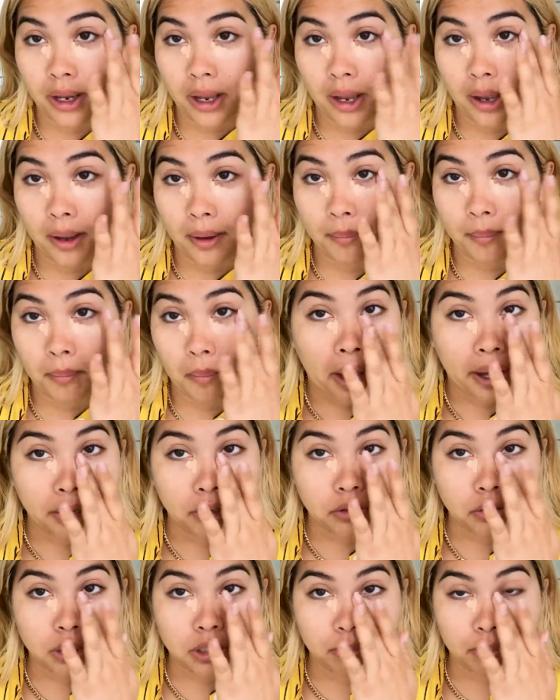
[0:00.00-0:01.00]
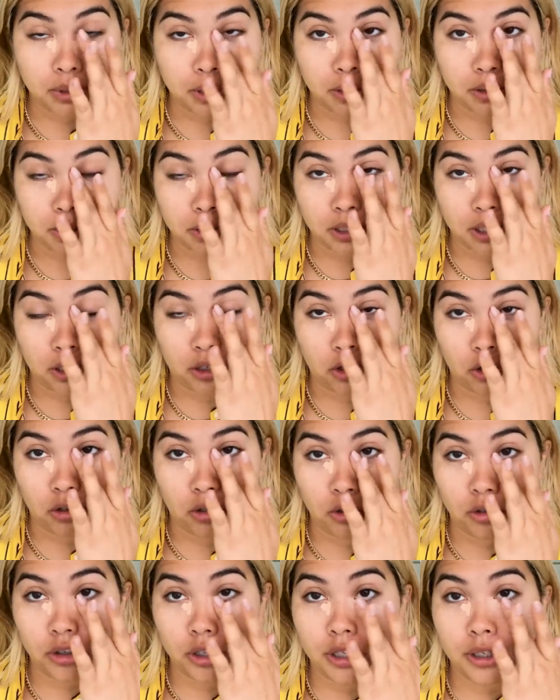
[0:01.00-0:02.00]
up, I used to be in this like
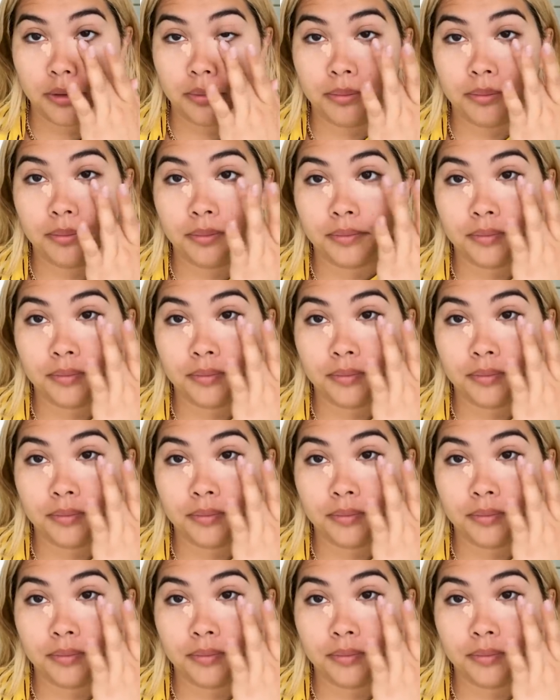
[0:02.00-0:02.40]
girl group